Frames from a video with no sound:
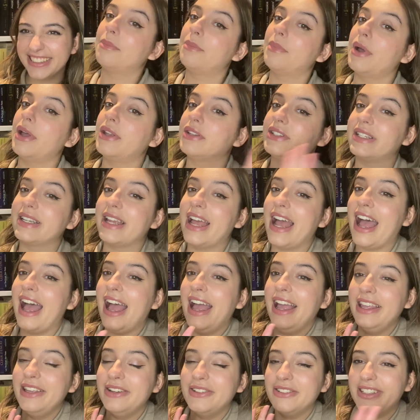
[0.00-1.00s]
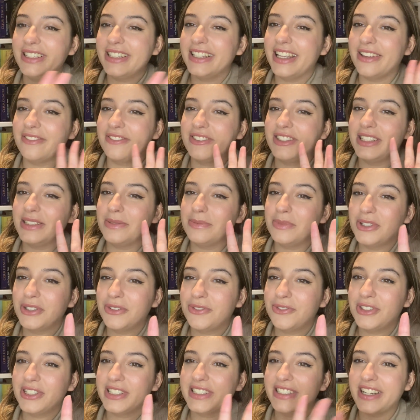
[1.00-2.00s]
But I only gave this book
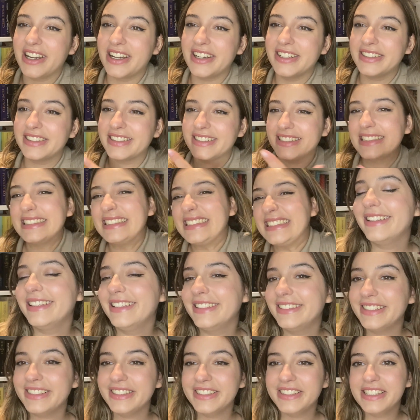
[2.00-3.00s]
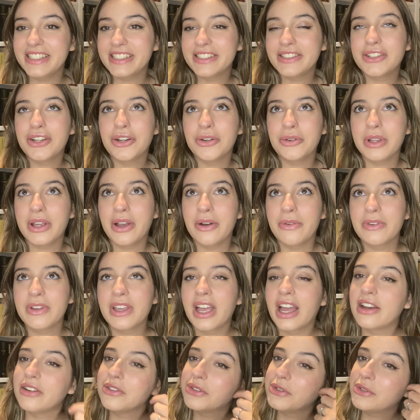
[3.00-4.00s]
3 stars. This is the story of
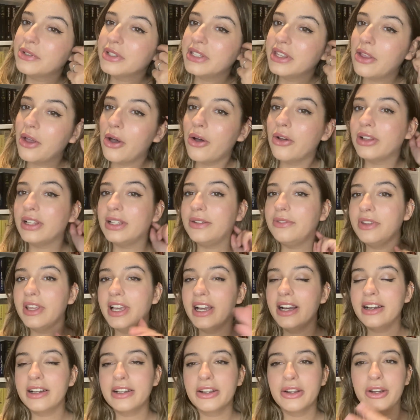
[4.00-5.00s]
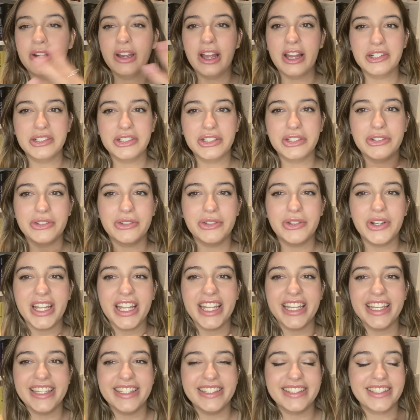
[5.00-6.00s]
Carter and Olivia. Carter
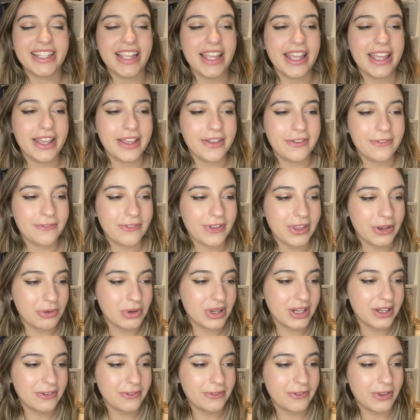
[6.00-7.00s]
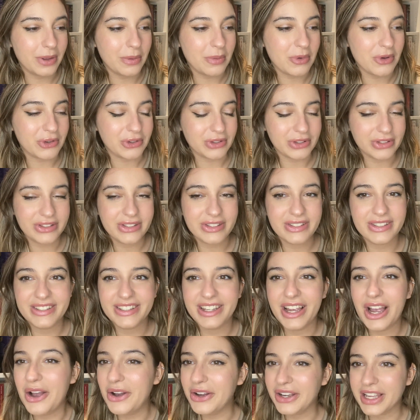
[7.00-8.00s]
is a very famous
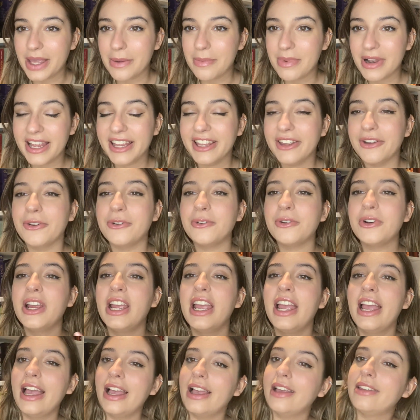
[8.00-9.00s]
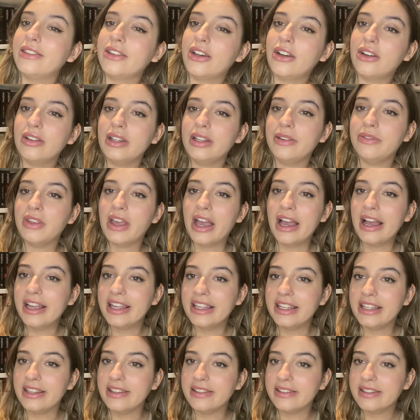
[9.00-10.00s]
hockey player, and Olivia
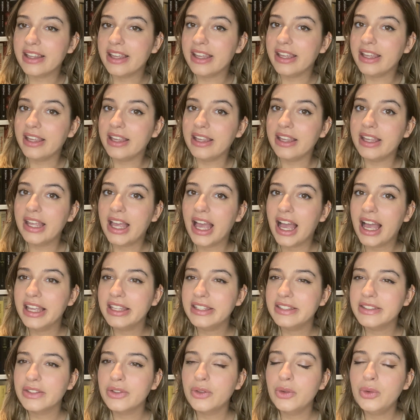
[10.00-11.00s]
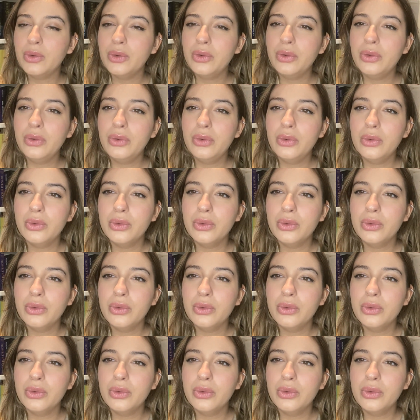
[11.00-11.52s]
is a high school